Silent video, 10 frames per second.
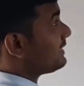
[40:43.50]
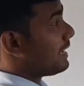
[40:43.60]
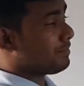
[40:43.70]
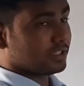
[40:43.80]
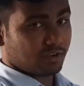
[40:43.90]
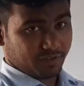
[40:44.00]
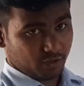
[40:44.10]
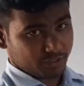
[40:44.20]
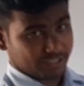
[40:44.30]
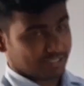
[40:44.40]
examples of
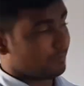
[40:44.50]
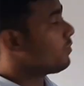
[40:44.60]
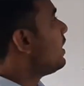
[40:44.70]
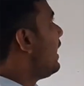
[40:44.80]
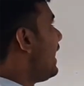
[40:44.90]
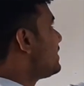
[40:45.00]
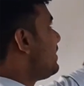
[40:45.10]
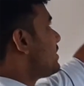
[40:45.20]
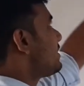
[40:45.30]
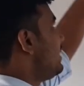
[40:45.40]
ecosystem. As
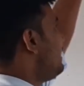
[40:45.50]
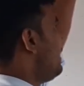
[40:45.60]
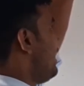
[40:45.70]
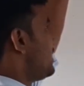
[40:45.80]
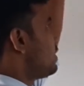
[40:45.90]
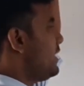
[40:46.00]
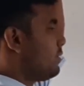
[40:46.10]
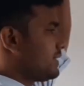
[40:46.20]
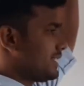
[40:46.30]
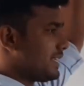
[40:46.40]
we have studied the natural
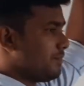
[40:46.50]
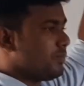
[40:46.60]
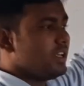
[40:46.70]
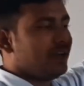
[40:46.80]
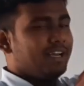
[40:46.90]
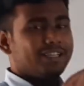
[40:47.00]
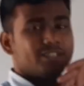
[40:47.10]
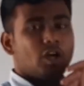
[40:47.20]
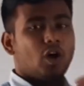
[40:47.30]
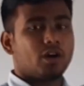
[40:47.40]
ecosystem,
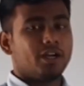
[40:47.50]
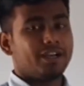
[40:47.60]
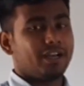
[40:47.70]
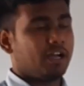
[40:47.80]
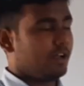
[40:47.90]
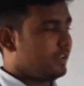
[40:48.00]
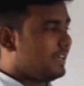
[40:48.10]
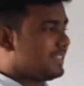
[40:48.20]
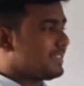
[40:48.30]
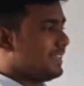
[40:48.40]

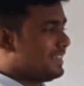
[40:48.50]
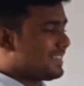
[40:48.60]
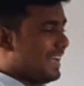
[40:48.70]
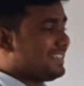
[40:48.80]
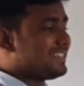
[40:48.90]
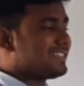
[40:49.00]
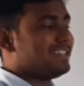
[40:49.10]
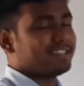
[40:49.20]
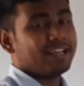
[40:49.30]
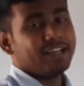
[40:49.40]
its
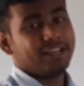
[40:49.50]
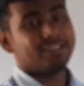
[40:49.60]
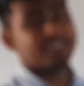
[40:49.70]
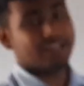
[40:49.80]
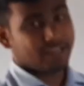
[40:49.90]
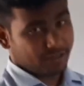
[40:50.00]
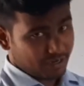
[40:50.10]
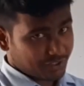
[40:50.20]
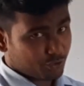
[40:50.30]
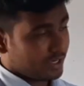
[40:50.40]
existence is done
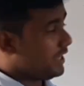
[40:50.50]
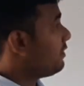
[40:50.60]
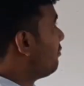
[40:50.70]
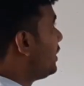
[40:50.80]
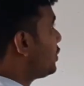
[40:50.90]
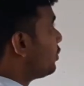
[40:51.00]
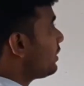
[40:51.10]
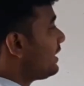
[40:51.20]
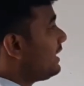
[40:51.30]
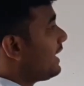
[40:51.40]
naturally. We
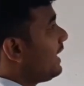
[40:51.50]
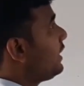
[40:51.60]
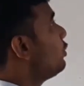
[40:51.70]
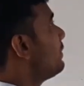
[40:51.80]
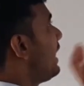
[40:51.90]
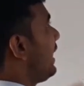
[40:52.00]
don't need any human